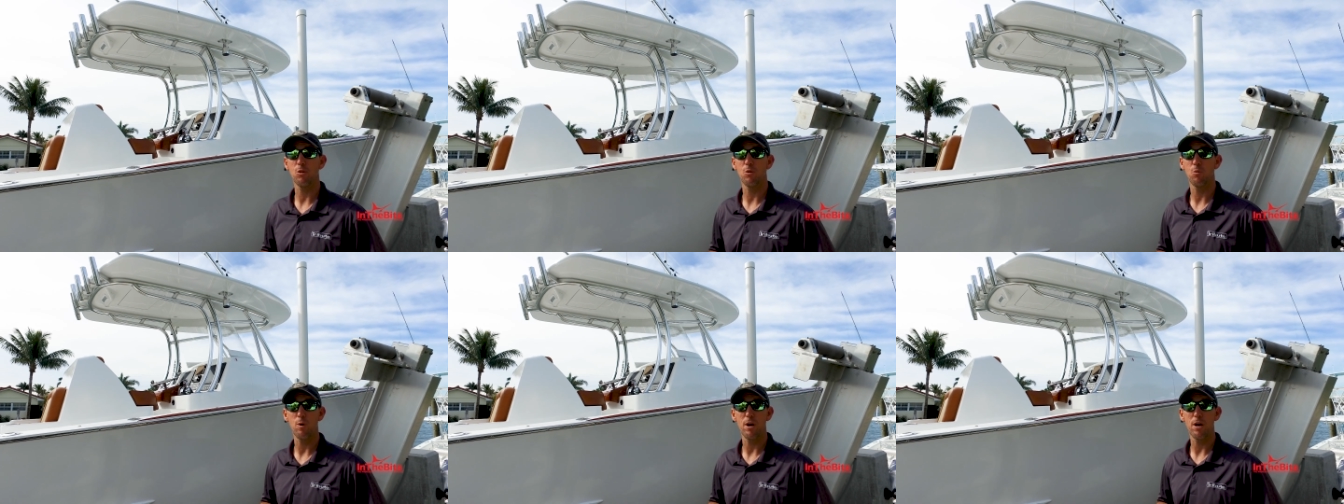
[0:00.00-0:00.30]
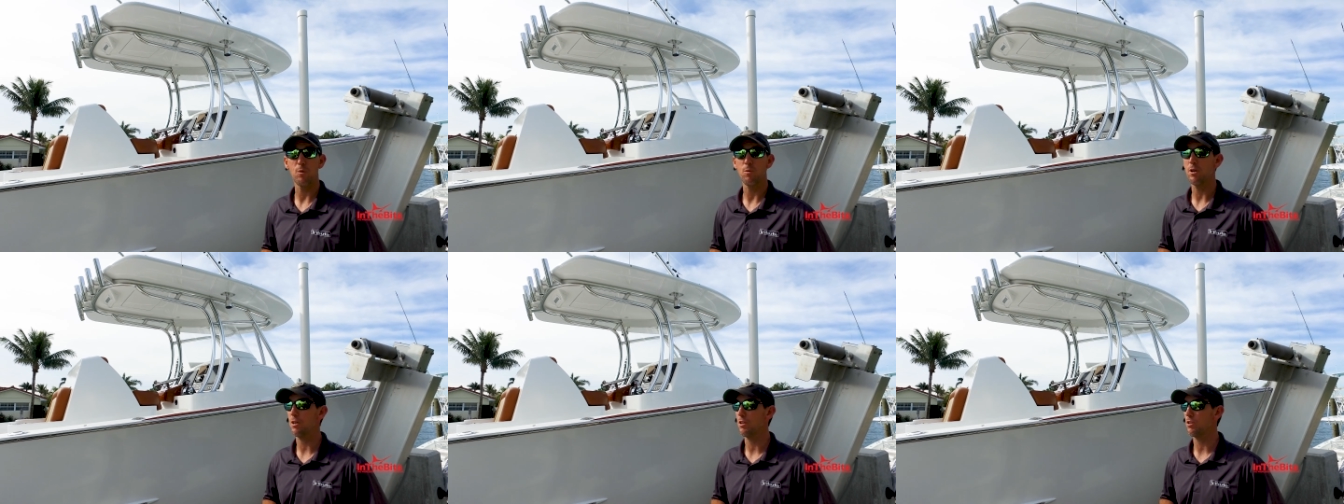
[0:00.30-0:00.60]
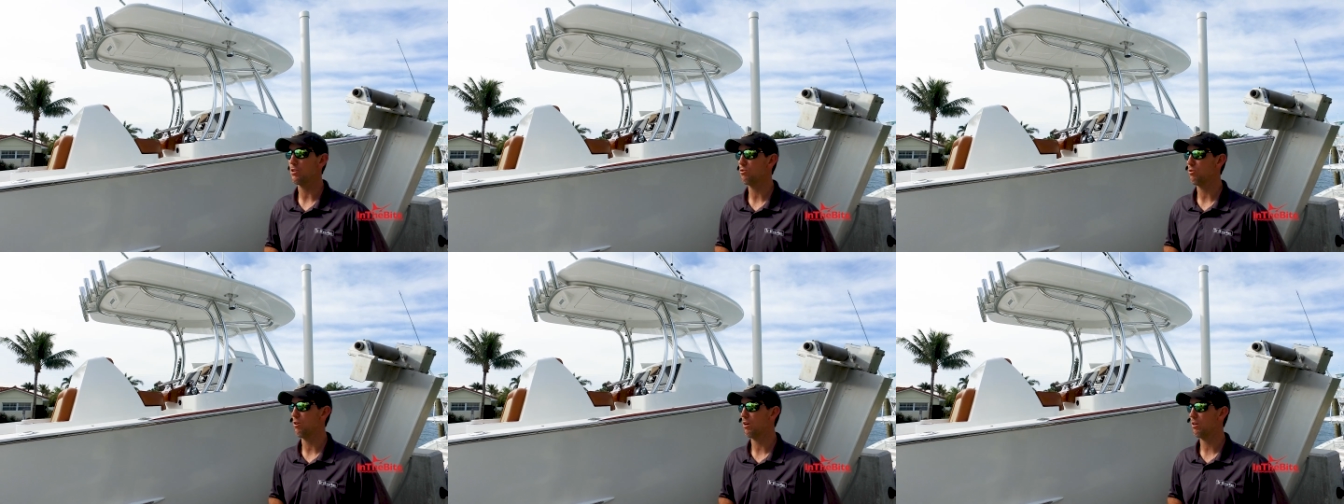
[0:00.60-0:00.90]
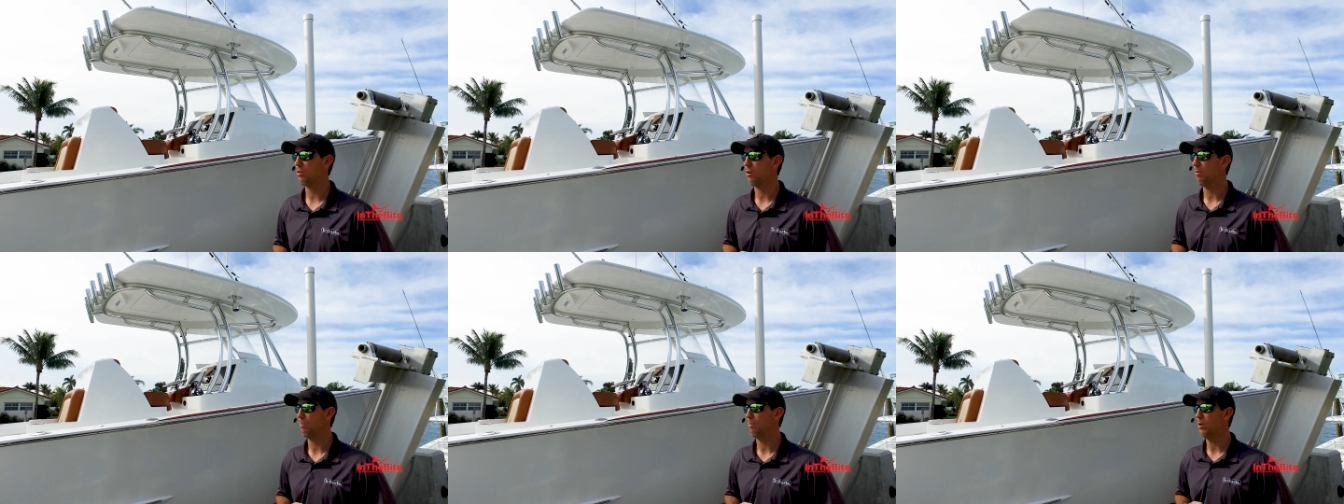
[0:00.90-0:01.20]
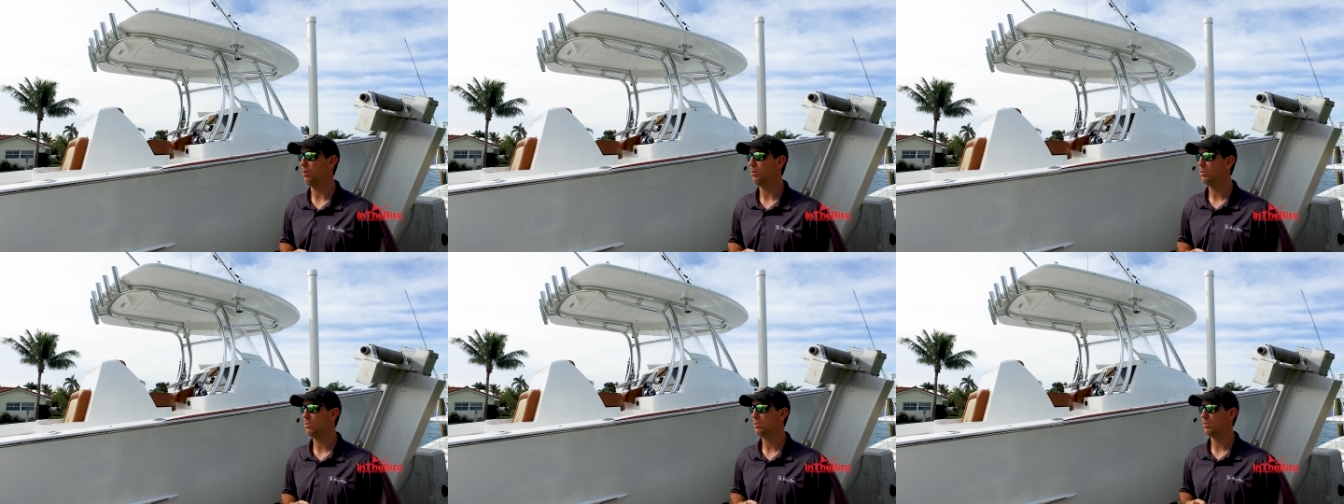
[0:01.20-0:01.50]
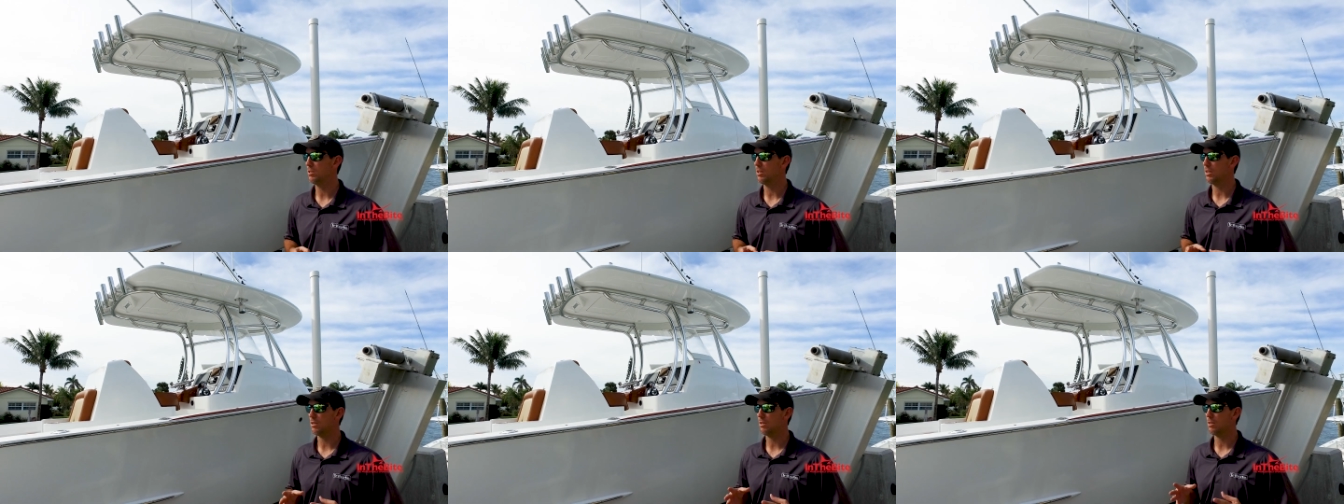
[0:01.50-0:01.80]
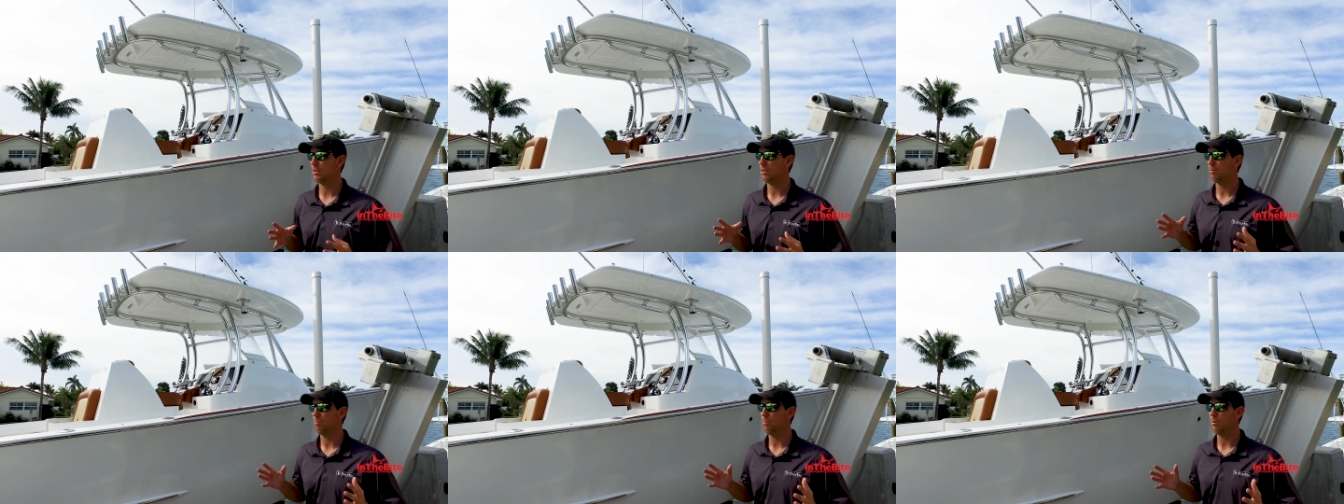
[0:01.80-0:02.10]
the way we construct our boats. It
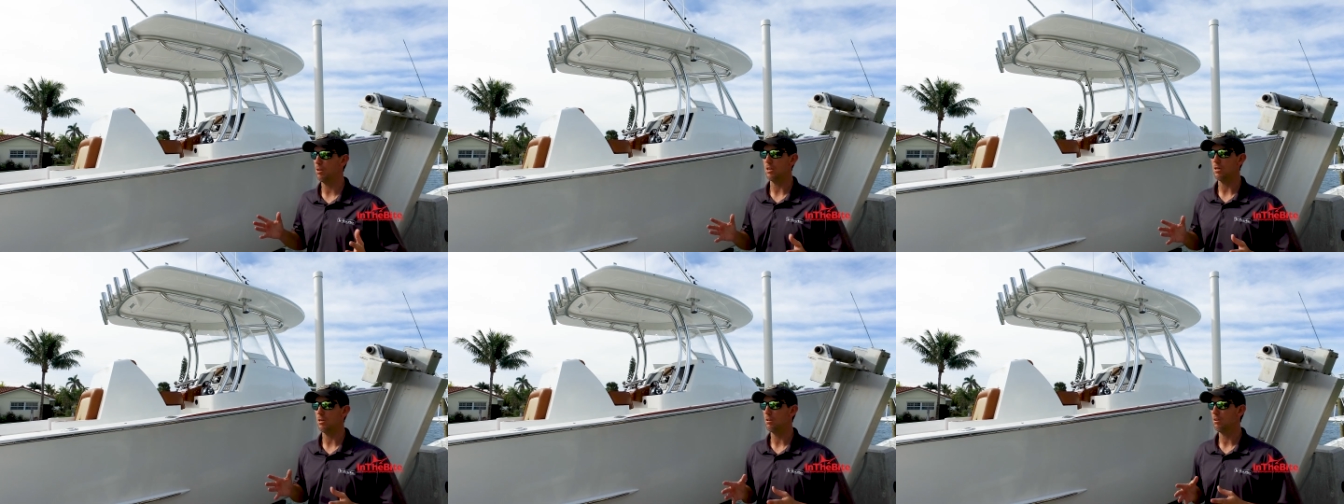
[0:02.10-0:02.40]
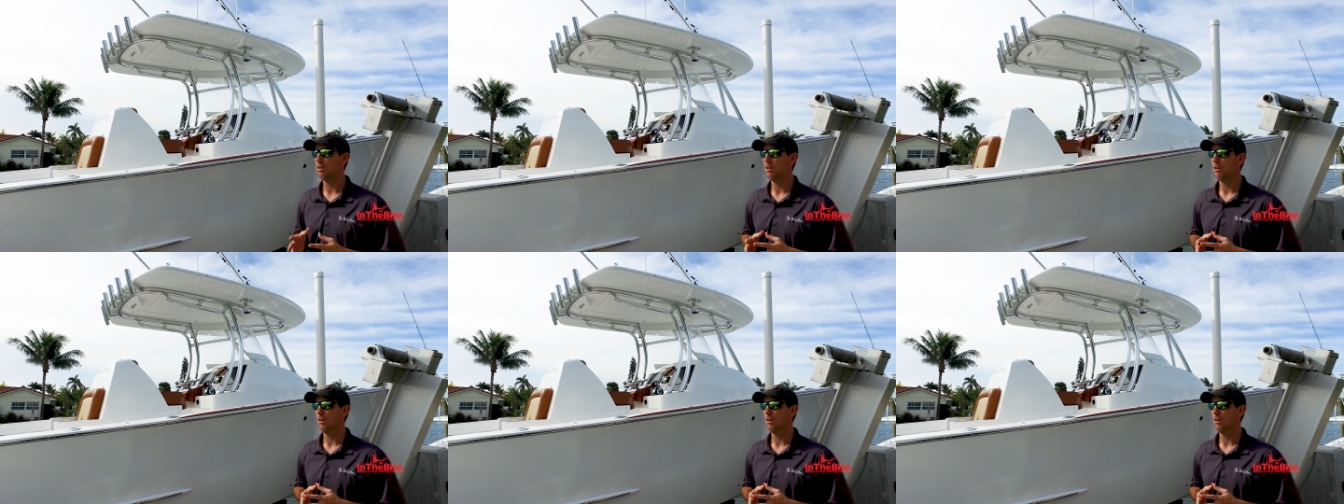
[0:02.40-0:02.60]
could be